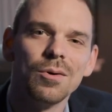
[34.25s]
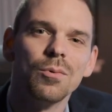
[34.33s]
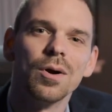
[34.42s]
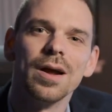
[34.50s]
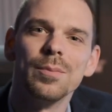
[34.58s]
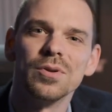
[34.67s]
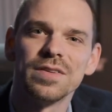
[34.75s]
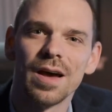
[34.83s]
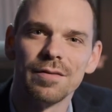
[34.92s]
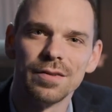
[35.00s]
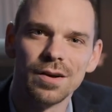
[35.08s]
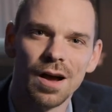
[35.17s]
we're able to
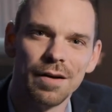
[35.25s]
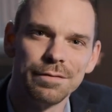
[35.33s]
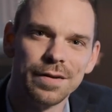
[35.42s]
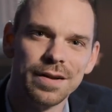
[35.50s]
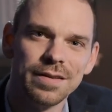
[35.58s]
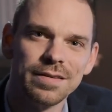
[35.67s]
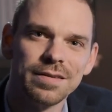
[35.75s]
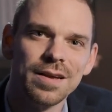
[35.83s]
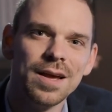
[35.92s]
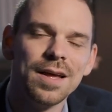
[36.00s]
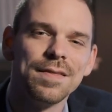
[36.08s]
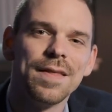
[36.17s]
have the
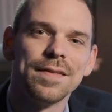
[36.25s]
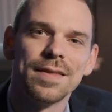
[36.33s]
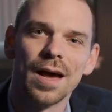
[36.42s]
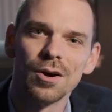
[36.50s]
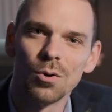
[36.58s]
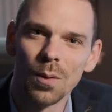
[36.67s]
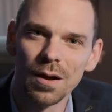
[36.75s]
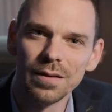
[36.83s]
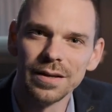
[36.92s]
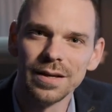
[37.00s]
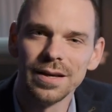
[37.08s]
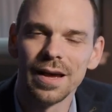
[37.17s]
confidence that that
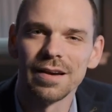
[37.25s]
quality,